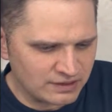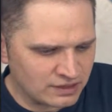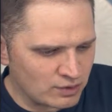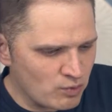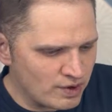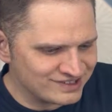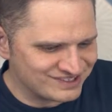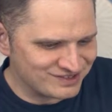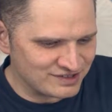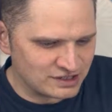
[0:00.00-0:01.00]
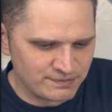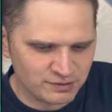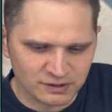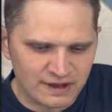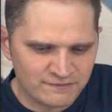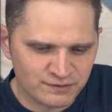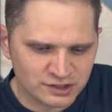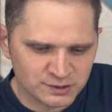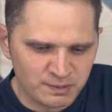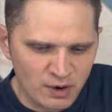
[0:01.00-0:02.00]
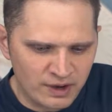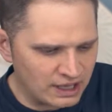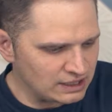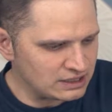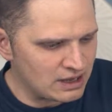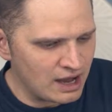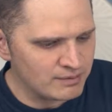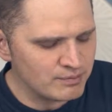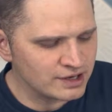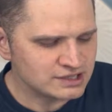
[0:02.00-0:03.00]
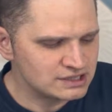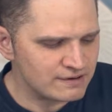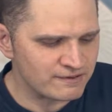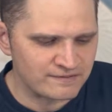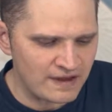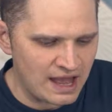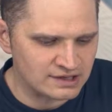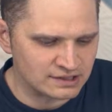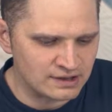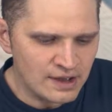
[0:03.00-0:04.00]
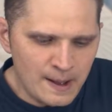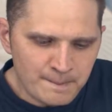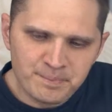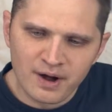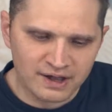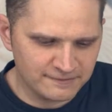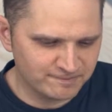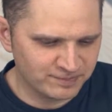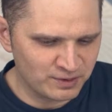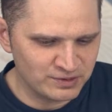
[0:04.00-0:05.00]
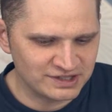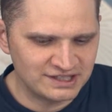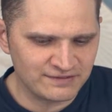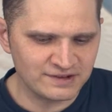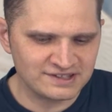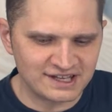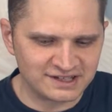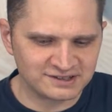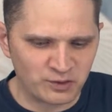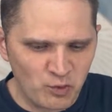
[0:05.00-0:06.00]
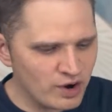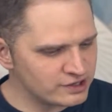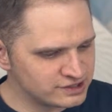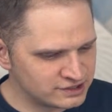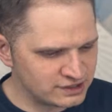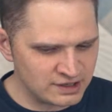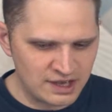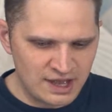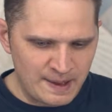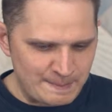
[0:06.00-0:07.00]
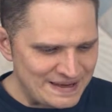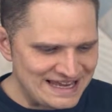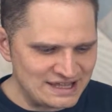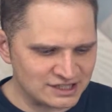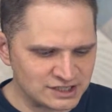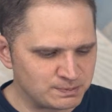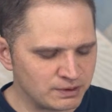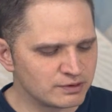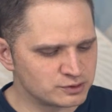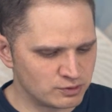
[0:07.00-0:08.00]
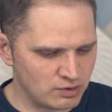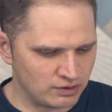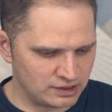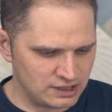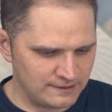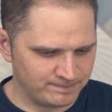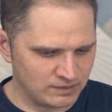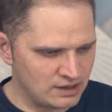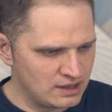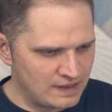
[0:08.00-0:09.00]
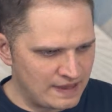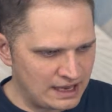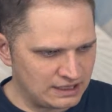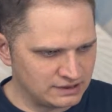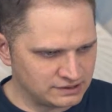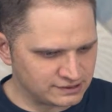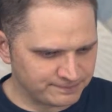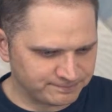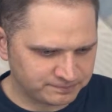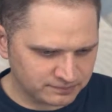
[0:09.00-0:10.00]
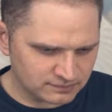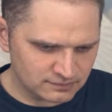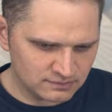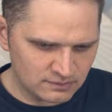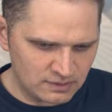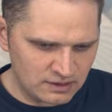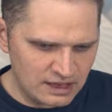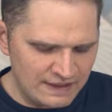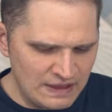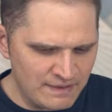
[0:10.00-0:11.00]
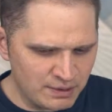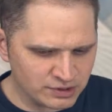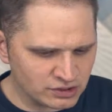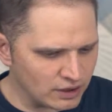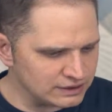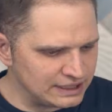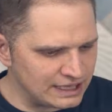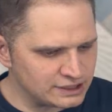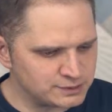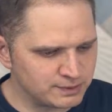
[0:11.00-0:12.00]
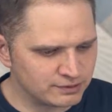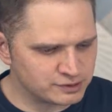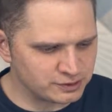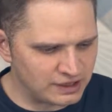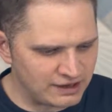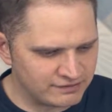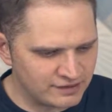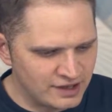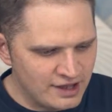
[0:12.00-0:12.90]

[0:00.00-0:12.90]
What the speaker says: The ones who had risen up to the left foot spoke in a not much different fashion, but with a difference as to what should be the spiritual quality. That is, in them there was hardly any spiritual life.